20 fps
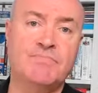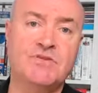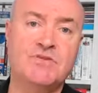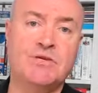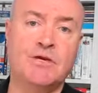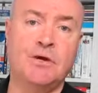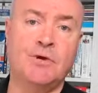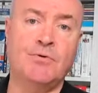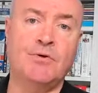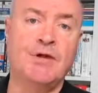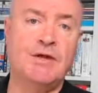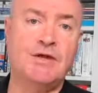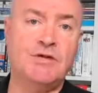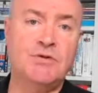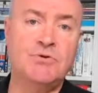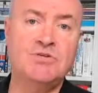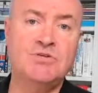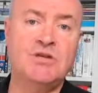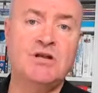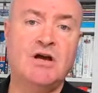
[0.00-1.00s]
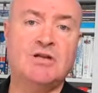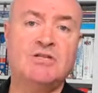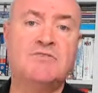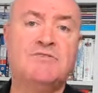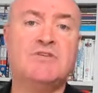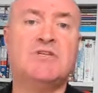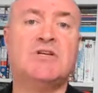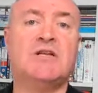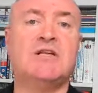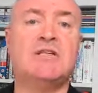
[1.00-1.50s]
So using
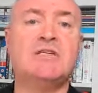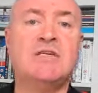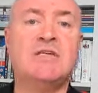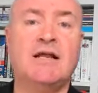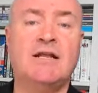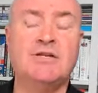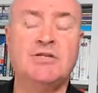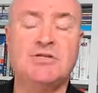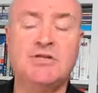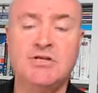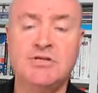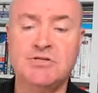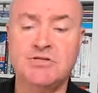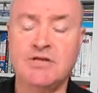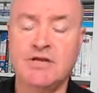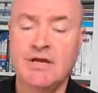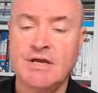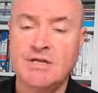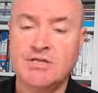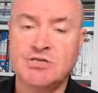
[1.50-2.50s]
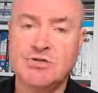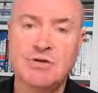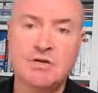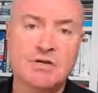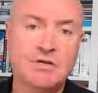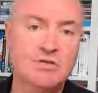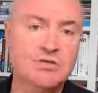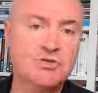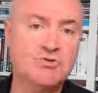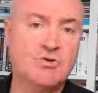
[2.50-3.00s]
artificial intelligence so you
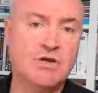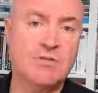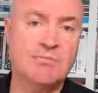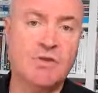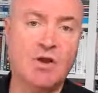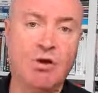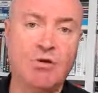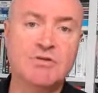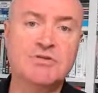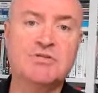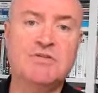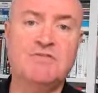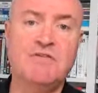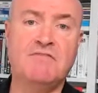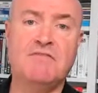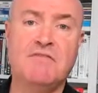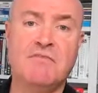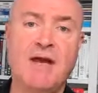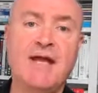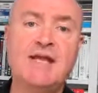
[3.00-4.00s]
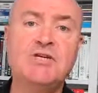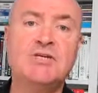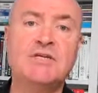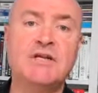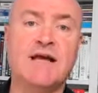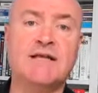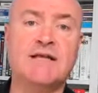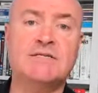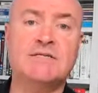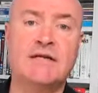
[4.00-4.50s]
can stream lots of information
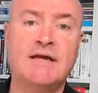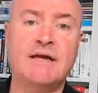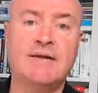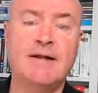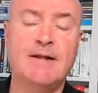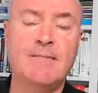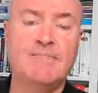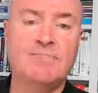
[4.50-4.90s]
at it.